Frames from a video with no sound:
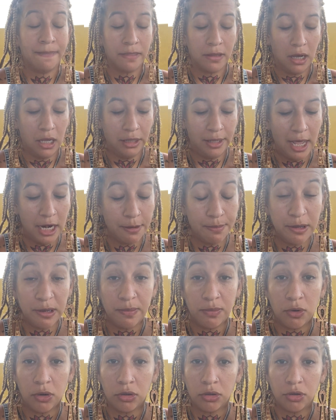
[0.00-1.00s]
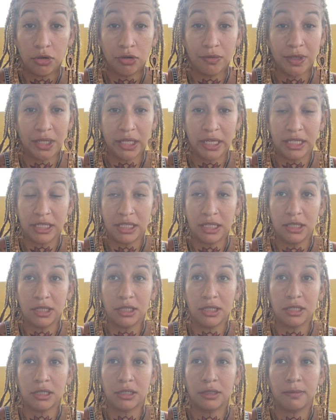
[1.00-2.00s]
A lot of people aren't going to relate to
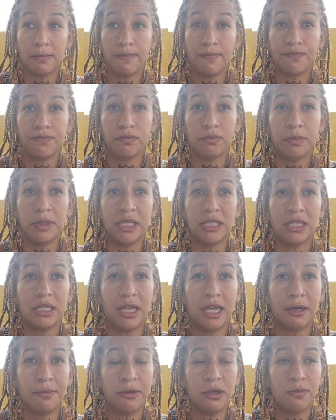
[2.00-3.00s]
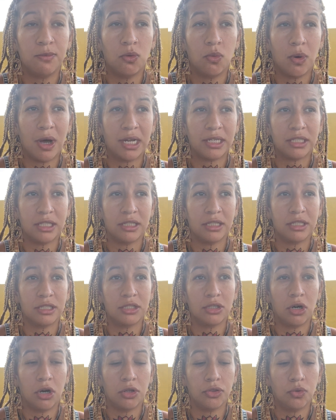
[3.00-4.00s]
this because a lot of people watching
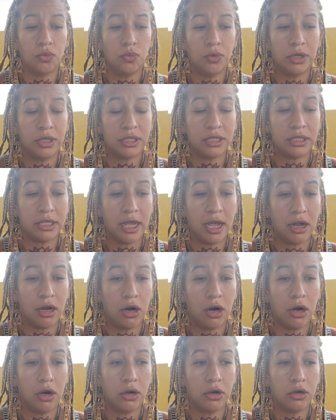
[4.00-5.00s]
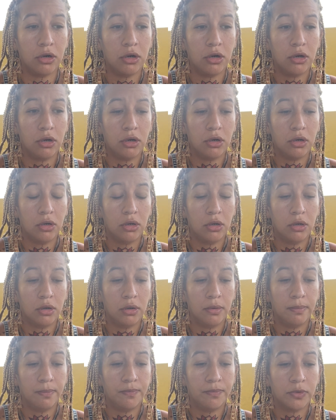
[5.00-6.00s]
this are the ones that are
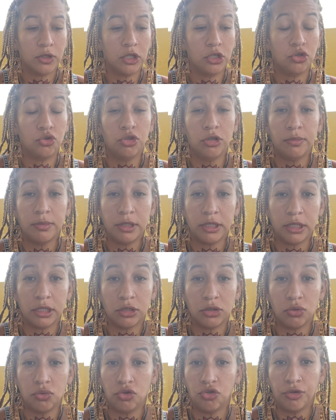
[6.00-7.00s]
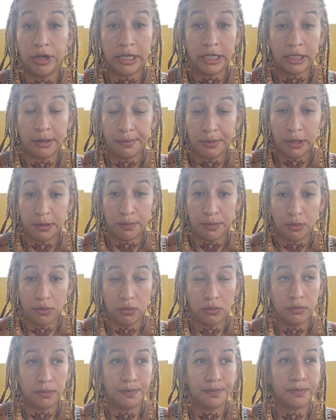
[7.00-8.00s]
contributing to draining people.
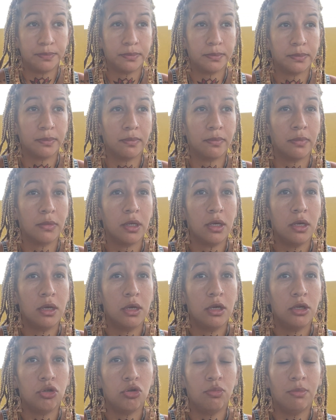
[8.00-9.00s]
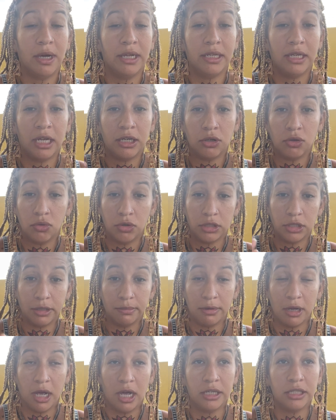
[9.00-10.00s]
You might not know it
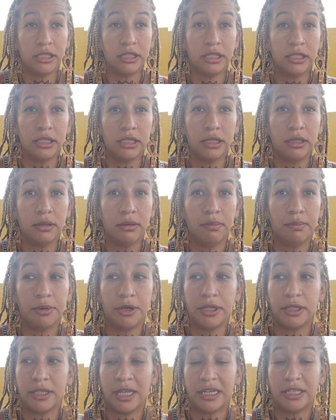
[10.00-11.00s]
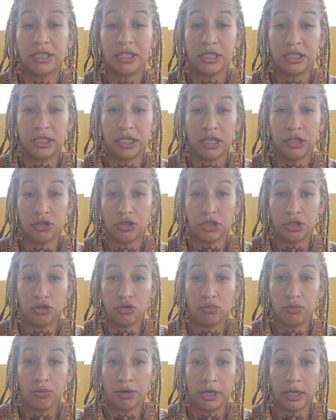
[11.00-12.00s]
subconsciously, but that's just the energy you
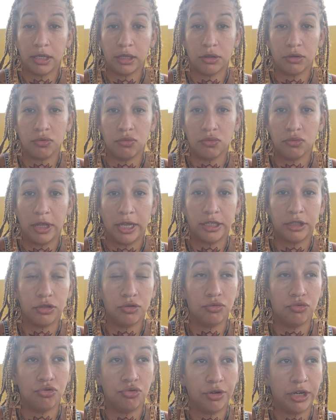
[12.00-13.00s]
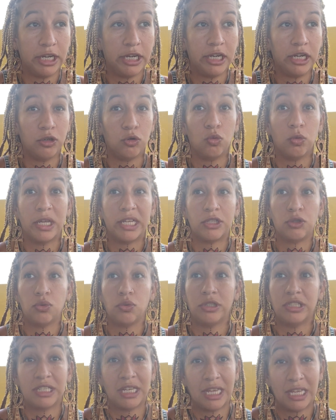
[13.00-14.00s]
bring. You like to drain, you like to
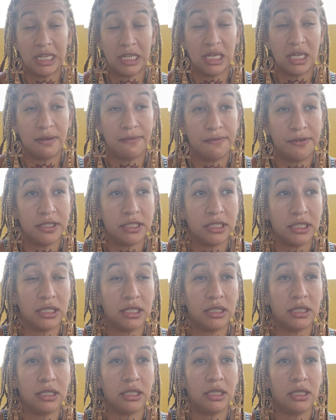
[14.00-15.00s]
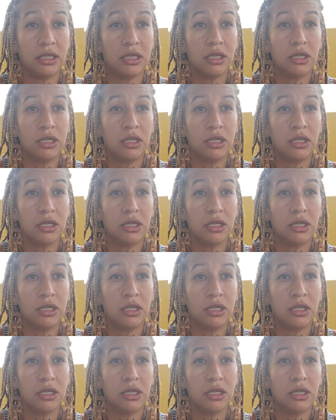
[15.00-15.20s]
take physically.